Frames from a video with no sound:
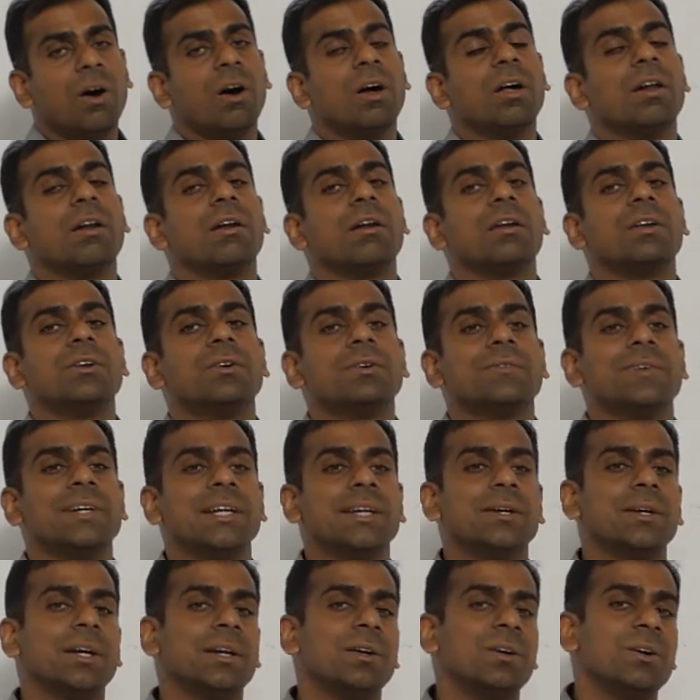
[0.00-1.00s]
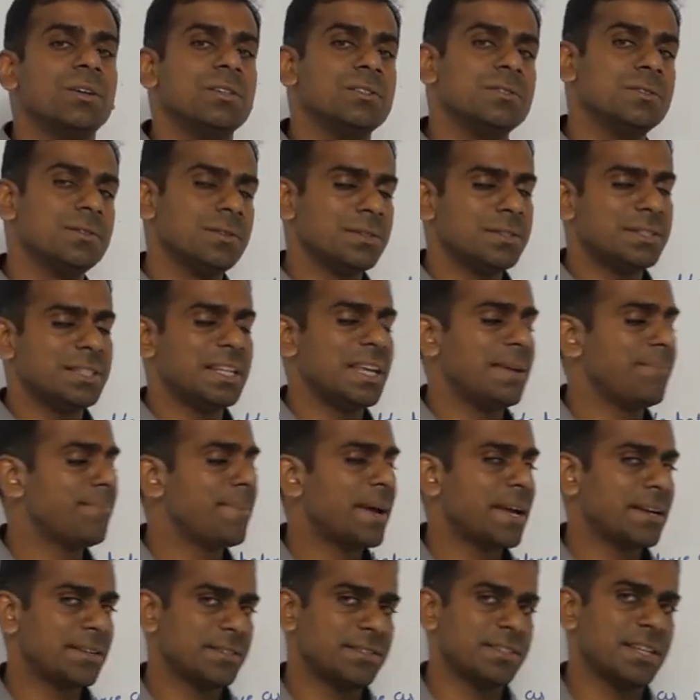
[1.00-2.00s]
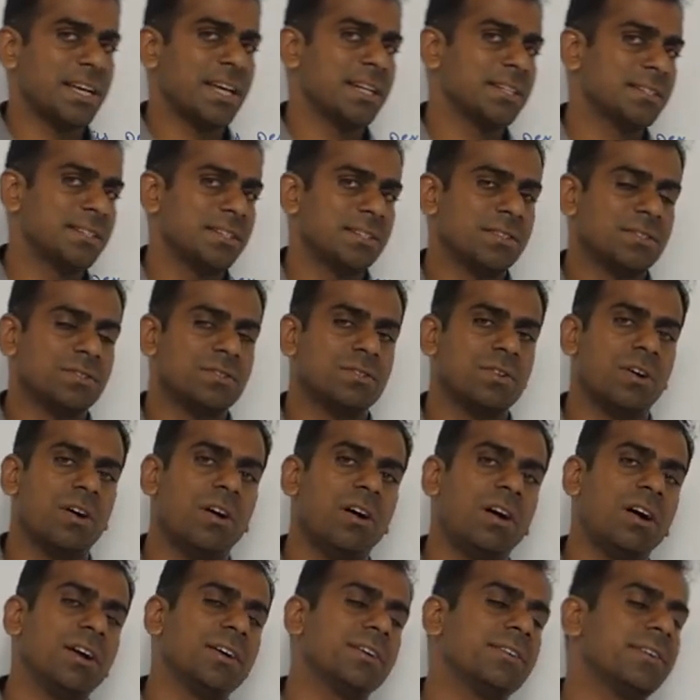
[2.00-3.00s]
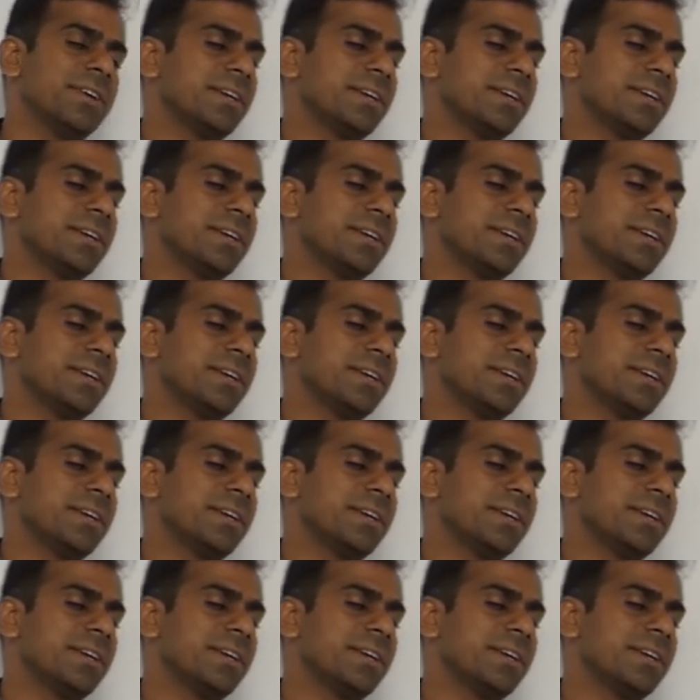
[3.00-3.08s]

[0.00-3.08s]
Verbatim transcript: or you, can also say bank charges not